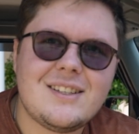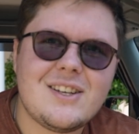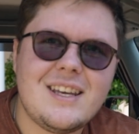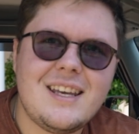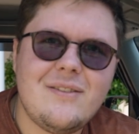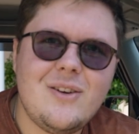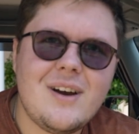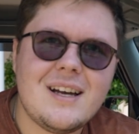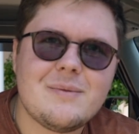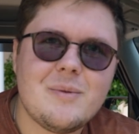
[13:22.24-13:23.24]
to give you
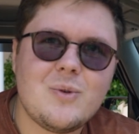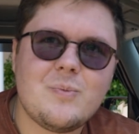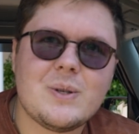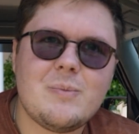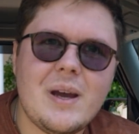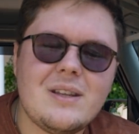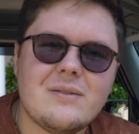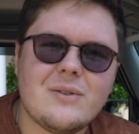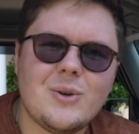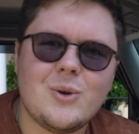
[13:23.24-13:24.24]
guys a bit more
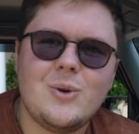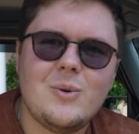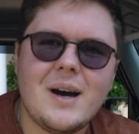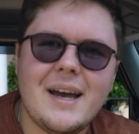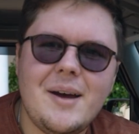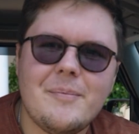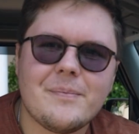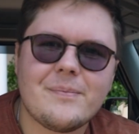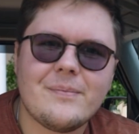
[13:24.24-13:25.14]
perspective on who I am.